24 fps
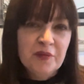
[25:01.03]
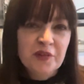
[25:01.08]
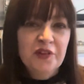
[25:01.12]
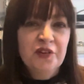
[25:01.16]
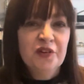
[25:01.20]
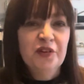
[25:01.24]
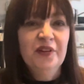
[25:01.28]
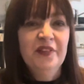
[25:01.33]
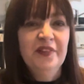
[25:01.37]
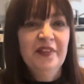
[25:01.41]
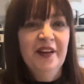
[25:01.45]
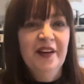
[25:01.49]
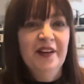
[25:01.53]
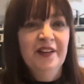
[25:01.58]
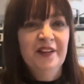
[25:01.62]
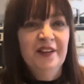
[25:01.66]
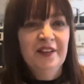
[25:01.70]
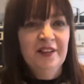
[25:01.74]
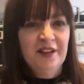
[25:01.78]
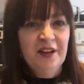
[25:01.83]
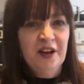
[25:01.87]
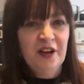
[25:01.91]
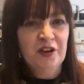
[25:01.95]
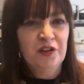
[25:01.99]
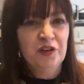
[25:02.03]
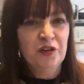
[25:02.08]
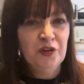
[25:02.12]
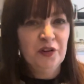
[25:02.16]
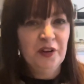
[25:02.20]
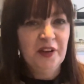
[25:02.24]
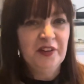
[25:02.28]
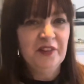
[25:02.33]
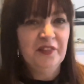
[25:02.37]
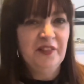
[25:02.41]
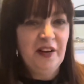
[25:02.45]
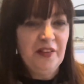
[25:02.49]
doing that,
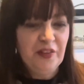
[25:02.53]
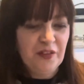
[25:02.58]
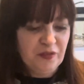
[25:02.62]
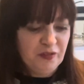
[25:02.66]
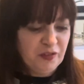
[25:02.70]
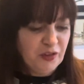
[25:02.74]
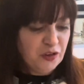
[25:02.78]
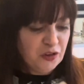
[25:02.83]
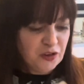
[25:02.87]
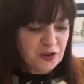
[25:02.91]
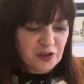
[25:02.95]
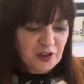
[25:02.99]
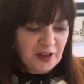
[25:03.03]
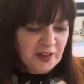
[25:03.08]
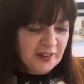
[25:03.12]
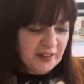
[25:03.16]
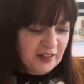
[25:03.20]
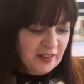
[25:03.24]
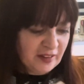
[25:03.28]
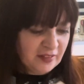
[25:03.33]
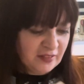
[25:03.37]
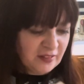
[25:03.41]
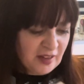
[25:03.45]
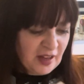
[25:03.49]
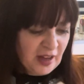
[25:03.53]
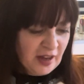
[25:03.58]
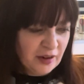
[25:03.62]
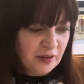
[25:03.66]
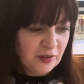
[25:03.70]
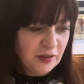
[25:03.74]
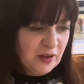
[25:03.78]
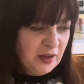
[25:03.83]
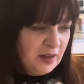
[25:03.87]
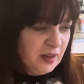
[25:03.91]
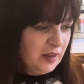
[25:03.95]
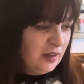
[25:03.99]
crawling around the floor trying to cut out.
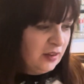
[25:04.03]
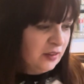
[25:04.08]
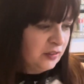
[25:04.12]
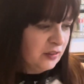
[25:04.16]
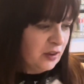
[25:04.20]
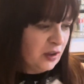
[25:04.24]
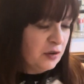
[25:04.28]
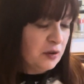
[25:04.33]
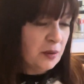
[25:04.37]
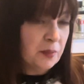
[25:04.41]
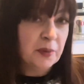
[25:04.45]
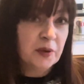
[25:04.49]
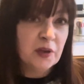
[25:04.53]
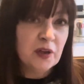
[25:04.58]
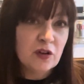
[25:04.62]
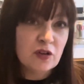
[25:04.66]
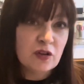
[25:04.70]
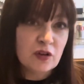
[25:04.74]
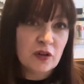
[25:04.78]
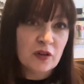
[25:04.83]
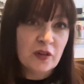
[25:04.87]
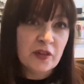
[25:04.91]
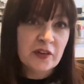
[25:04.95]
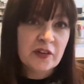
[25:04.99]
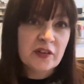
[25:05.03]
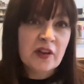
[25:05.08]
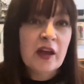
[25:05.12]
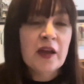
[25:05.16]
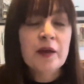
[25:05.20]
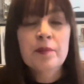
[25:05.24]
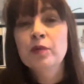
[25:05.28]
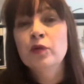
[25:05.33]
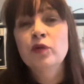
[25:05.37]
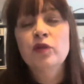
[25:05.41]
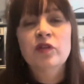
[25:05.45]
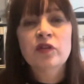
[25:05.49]
So I'm going to do it on the
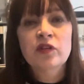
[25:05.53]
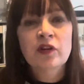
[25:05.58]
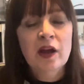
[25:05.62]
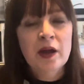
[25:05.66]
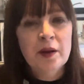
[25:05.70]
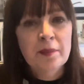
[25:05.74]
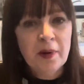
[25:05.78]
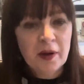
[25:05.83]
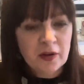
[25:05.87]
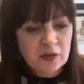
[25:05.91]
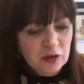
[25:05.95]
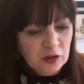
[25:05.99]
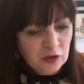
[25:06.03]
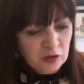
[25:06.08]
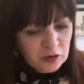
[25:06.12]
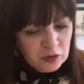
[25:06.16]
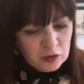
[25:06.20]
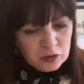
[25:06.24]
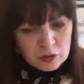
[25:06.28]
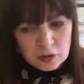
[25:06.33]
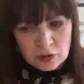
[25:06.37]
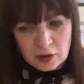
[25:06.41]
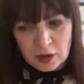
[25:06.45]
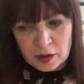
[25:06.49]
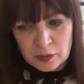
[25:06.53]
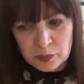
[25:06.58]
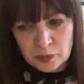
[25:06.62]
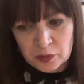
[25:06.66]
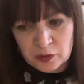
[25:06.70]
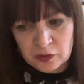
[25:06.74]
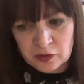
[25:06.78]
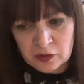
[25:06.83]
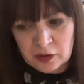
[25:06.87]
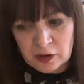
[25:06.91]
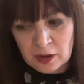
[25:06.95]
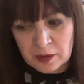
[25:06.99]
table today, but I just thought I
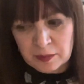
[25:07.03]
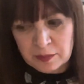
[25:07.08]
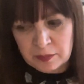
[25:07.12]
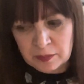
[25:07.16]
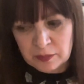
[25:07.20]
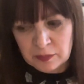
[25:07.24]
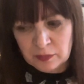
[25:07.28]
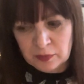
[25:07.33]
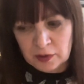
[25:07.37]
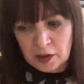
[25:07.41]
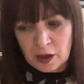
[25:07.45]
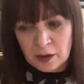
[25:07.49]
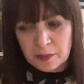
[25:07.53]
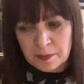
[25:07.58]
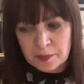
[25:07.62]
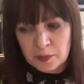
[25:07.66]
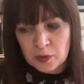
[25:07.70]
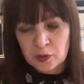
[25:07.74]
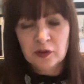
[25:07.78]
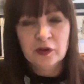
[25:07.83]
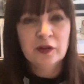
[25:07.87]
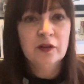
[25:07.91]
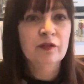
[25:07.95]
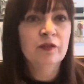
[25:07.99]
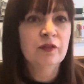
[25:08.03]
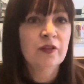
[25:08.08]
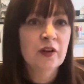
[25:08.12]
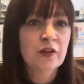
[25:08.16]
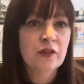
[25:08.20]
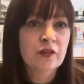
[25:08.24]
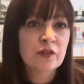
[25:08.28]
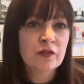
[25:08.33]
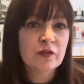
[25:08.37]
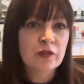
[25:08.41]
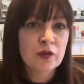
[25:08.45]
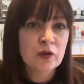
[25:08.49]
would come on
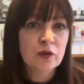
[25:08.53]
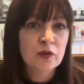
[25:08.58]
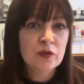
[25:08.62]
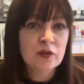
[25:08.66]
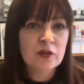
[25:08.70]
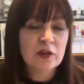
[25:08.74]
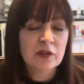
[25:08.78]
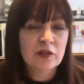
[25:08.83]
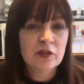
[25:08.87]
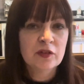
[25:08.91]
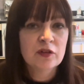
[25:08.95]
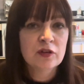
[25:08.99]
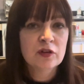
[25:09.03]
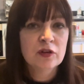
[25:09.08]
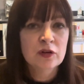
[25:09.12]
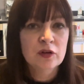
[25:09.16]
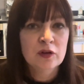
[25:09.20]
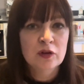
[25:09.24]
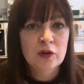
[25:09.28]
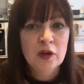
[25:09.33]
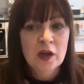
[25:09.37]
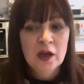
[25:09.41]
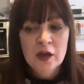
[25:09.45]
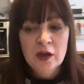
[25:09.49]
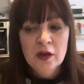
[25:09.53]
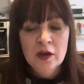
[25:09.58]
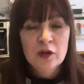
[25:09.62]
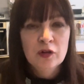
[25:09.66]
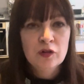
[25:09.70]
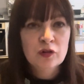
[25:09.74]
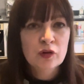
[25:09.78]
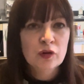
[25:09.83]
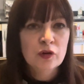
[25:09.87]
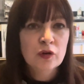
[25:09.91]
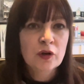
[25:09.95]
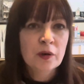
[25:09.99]
first of all just to
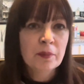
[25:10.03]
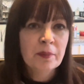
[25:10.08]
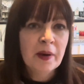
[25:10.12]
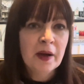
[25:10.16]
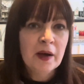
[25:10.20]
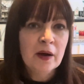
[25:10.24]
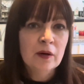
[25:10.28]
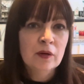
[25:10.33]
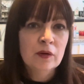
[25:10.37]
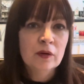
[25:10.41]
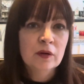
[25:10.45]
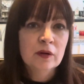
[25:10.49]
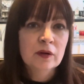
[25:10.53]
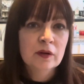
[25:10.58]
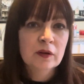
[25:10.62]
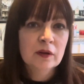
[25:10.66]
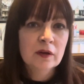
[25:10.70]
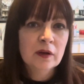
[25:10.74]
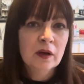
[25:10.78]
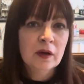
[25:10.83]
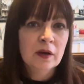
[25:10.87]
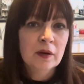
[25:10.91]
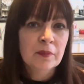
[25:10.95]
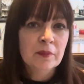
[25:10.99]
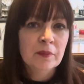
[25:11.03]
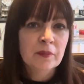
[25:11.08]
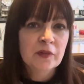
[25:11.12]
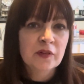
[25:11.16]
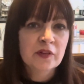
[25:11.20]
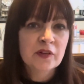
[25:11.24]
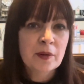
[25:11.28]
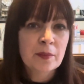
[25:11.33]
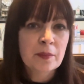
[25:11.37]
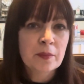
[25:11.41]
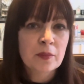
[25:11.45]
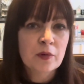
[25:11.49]
talk about
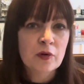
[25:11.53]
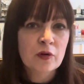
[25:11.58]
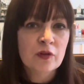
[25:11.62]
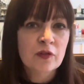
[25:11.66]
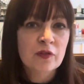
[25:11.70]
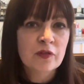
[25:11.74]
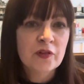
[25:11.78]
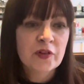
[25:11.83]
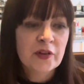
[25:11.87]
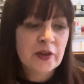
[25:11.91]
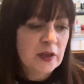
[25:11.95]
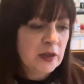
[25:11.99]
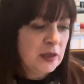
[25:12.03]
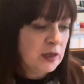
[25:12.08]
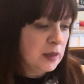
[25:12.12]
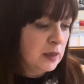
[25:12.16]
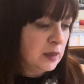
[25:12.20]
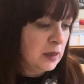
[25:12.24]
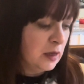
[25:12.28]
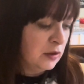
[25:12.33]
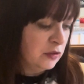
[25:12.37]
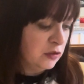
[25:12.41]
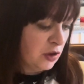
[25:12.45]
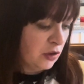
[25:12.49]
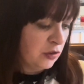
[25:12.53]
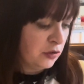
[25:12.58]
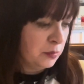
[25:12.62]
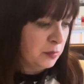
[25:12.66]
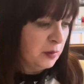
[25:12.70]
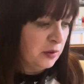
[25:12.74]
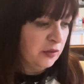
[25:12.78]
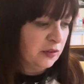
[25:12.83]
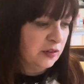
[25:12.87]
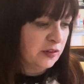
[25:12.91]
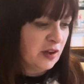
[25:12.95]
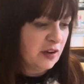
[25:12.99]
some of the
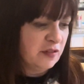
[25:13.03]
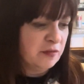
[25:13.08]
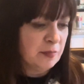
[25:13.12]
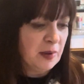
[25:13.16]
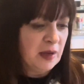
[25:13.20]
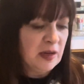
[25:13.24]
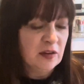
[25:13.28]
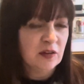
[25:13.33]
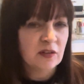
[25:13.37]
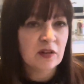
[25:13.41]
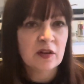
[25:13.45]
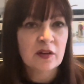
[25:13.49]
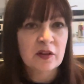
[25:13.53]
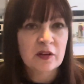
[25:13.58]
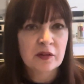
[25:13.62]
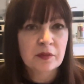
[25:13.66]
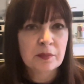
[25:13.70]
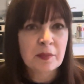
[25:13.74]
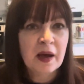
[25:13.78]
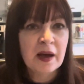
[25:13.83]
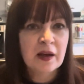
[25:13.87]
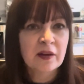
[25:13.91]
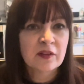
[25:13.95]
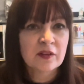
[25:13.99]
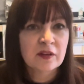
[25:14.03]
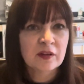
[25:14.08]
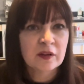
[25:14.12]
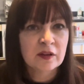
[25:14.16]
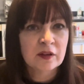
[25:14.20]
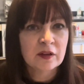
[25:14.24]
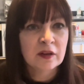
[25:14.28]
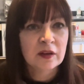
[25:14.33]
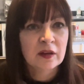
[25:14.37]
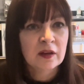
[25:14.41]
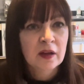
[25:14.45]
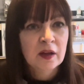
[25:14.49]
adjustments that I've made to this
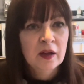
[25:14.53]
pattern,